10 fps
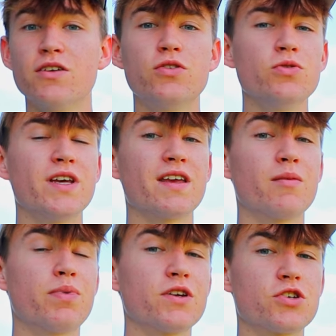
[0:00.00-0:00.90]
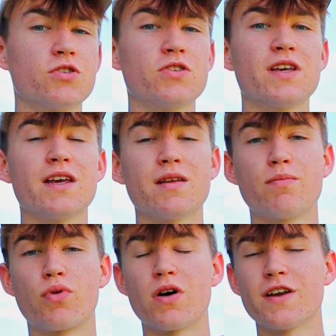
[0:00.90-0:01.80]
to taking pictures in
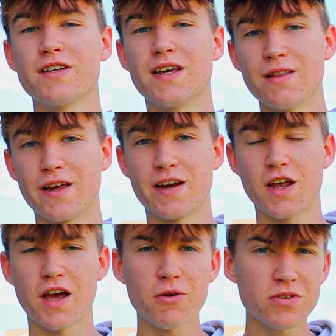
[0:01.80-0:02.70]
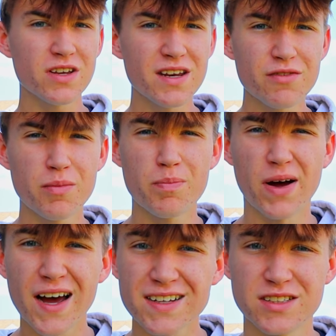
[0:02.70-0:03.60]
broad daylight. How is that even
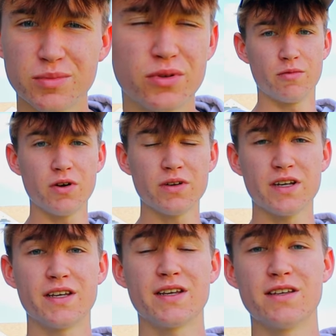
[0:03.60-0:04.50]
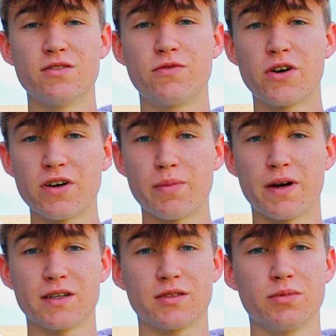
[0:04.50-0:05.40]
possible? Well, it is very
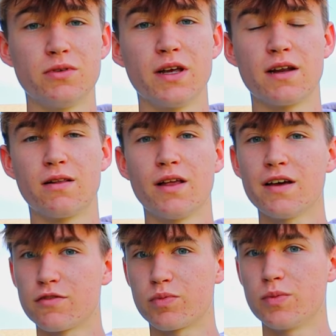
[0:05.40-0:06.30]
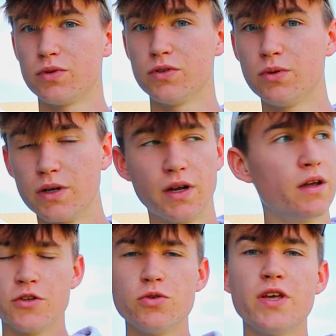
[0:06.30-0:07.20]
possible and a lot of people do it.
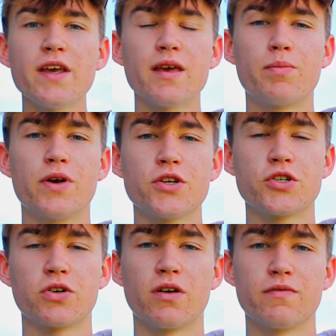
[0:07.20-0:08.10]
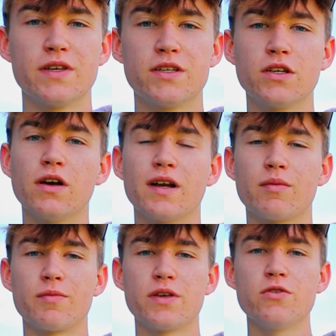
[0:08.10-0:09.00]
To take a picture of the sun, I'm
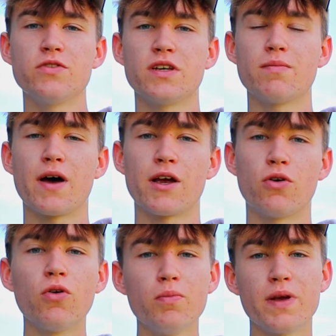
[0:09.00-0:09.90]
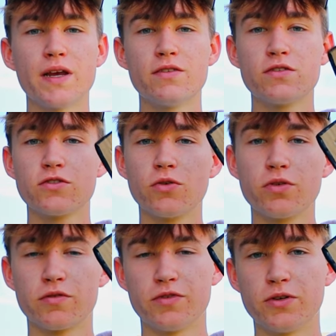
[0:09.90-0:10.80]
going to be using my homemade
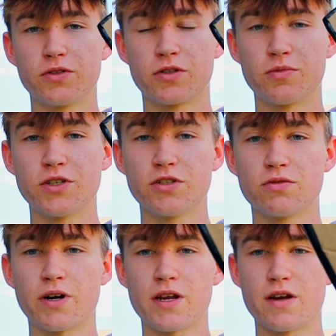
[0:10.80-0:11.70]
solar filter, which is right